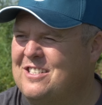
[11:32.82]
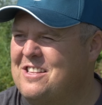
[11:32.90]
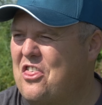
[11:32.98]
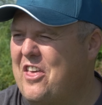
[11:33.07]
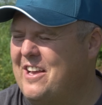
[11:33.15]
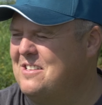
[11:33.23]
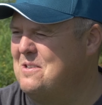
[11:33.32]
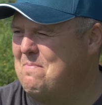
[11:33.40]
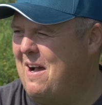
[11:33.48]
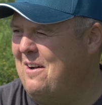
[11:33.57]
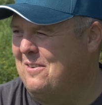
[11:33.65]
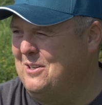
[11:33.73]

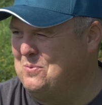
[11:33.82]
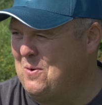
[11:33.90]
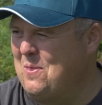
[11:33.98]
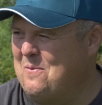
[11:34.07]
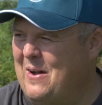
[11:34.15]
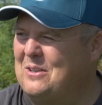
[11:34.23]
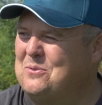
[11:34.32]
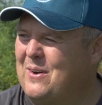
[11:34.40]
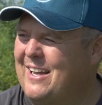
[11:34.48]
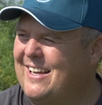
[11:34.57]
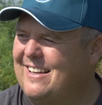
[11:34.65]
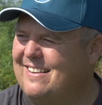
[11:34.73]
£130 he's won the match
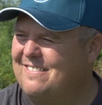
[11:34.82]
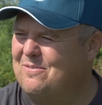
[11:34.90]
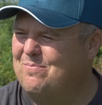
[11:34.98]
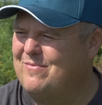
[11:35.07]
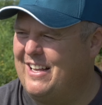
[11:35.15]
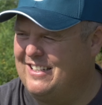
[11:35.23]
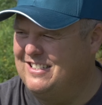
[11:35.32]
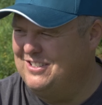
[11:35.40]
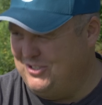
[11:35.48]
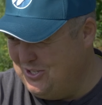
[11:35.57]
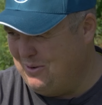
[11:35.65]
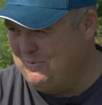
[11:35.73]
by. That's his
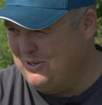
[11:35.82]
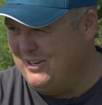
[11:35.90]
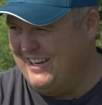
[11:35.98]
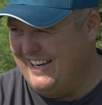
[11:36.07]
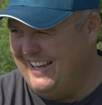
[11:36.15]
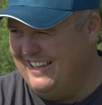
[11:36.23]
job done, isn't it?